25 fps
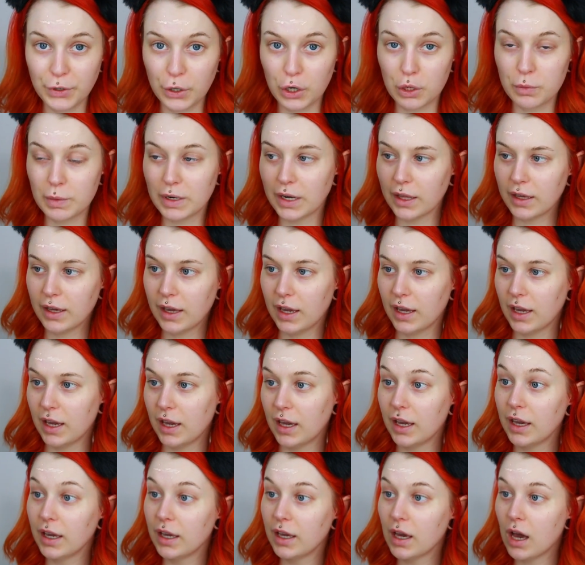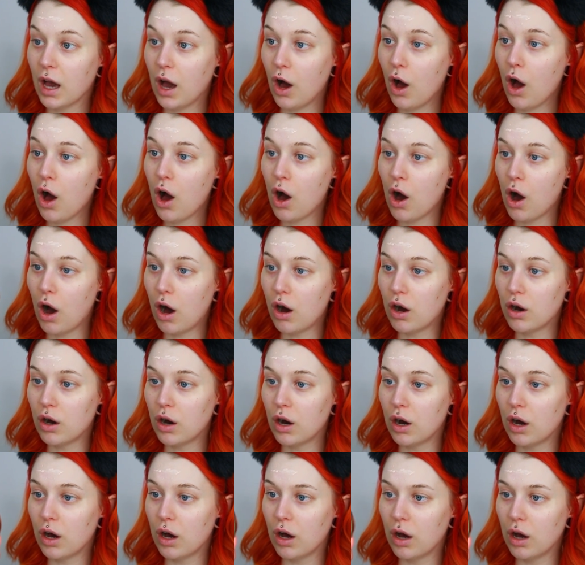Urban Decay
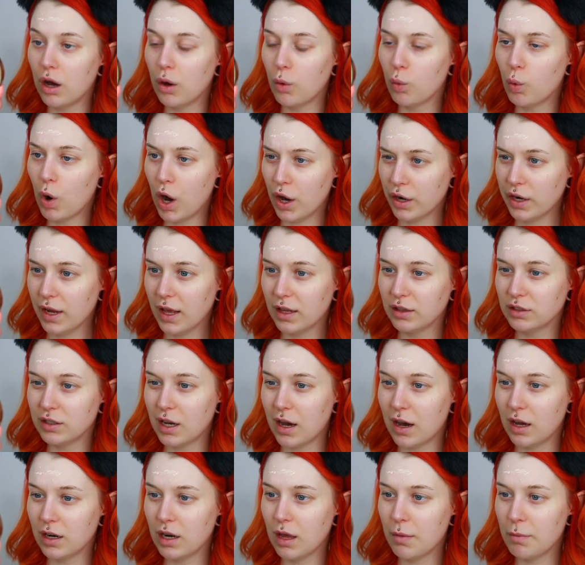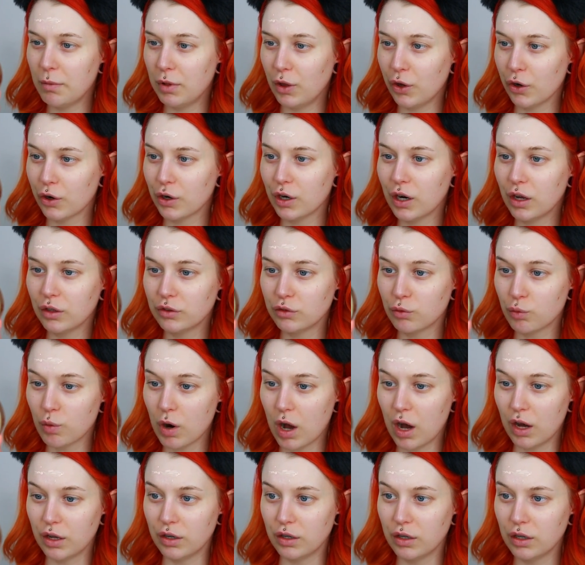One and Done Blur on the
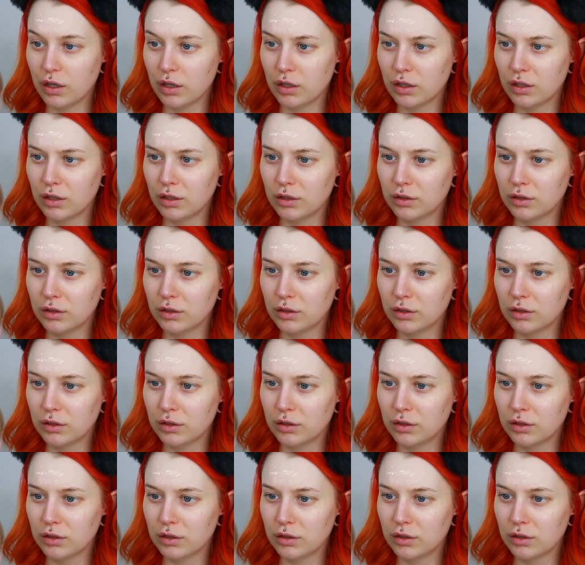Run.